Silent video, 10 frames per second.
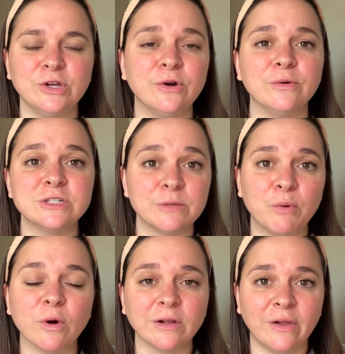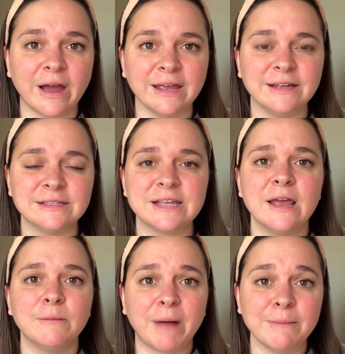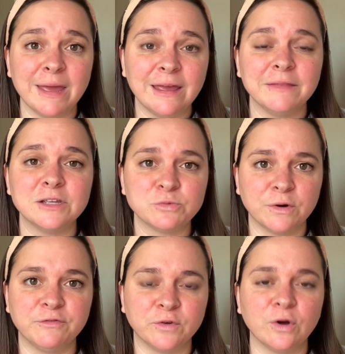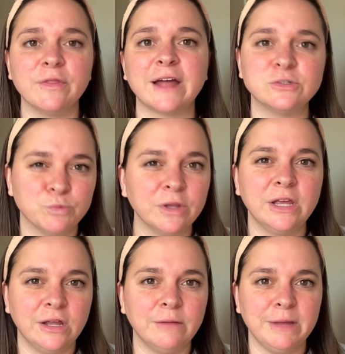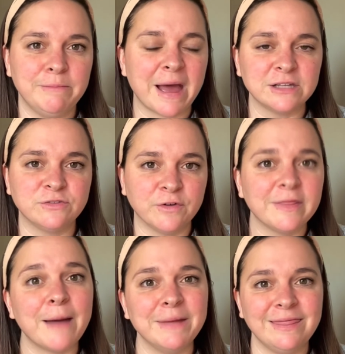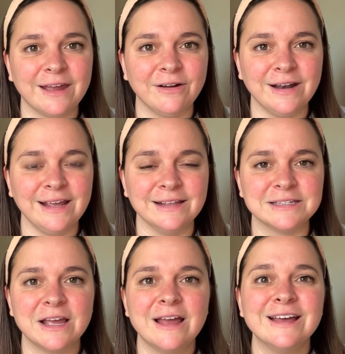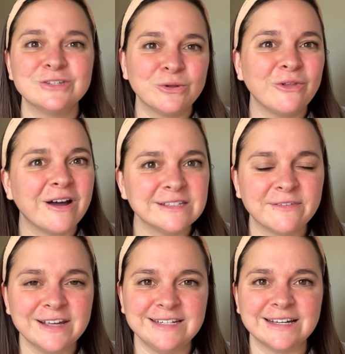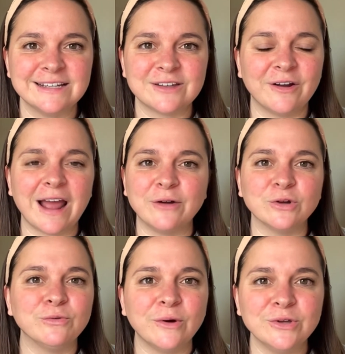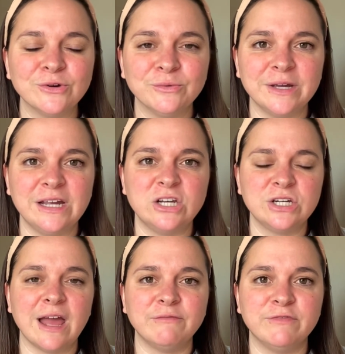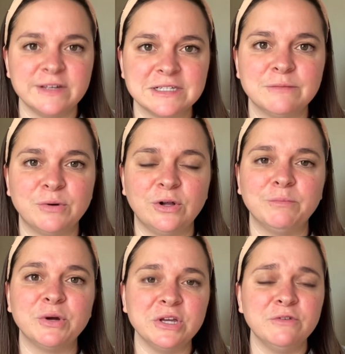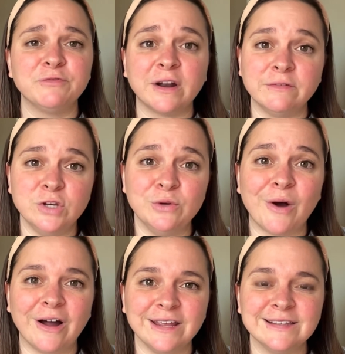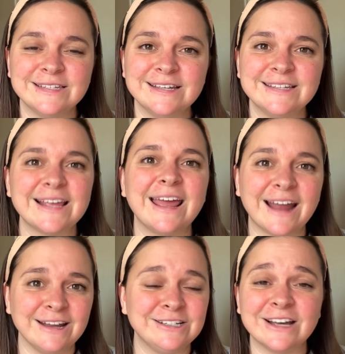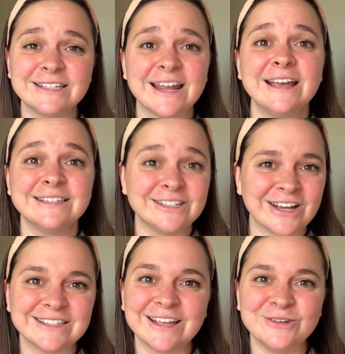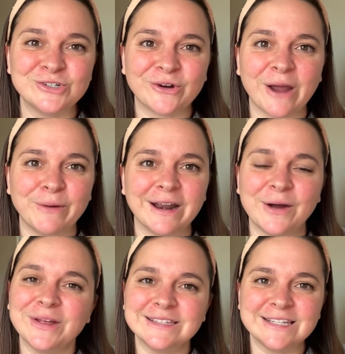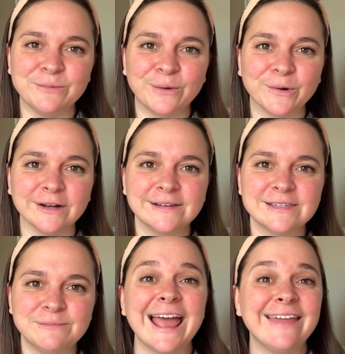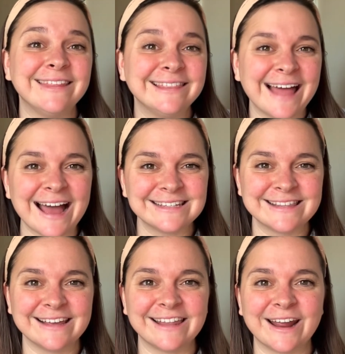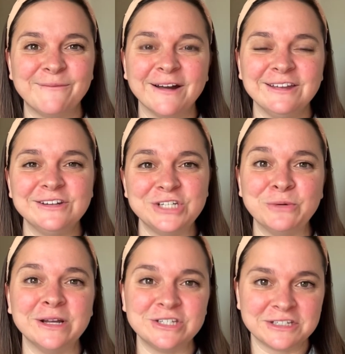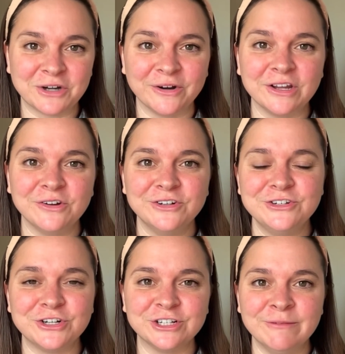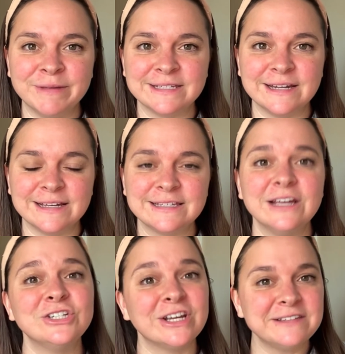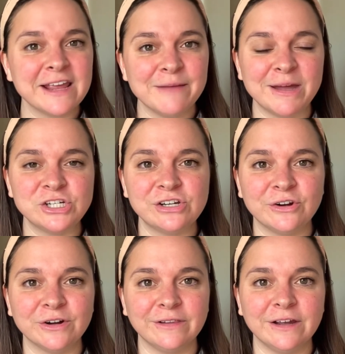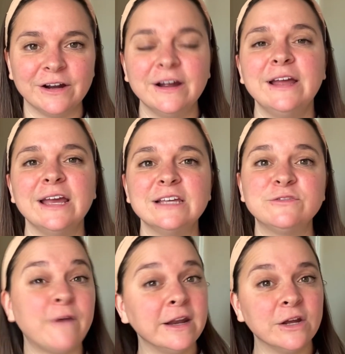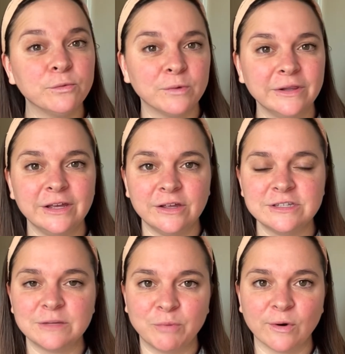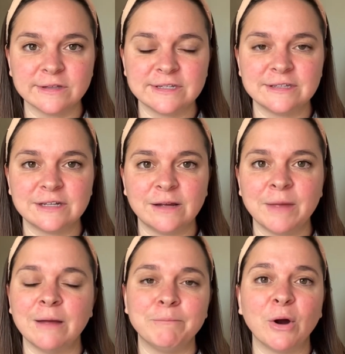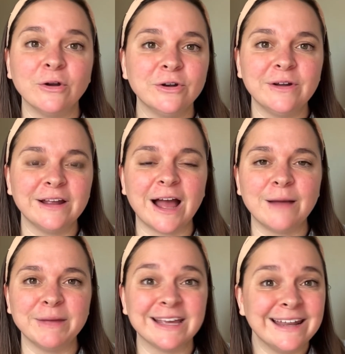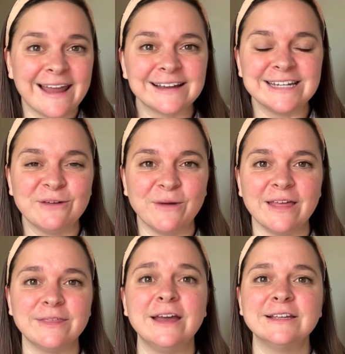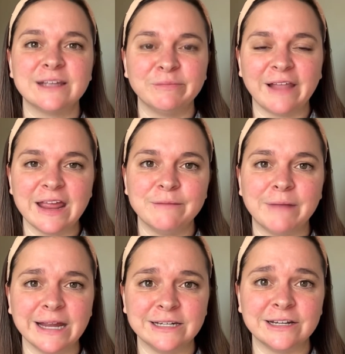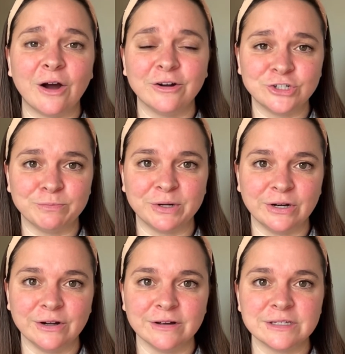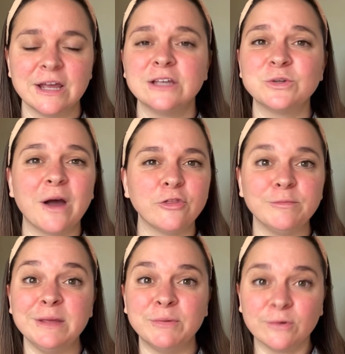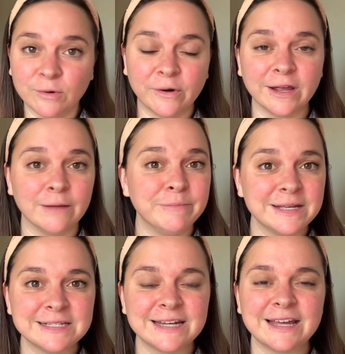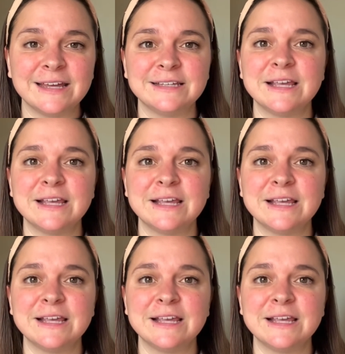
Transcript: support clients by making this referral that's really going to be best for them and their needs. So lots of ideas on how to grow your reach, get visible, put you in front of new audiences, and I just suggest that you try one out and see what works. And the last thing that I want you to do when starting your nutrition business, just like I mentioned earlier, is finding a really good support system and partnering up and connecting with some like-minded entrepreneurs. So other people growing a business,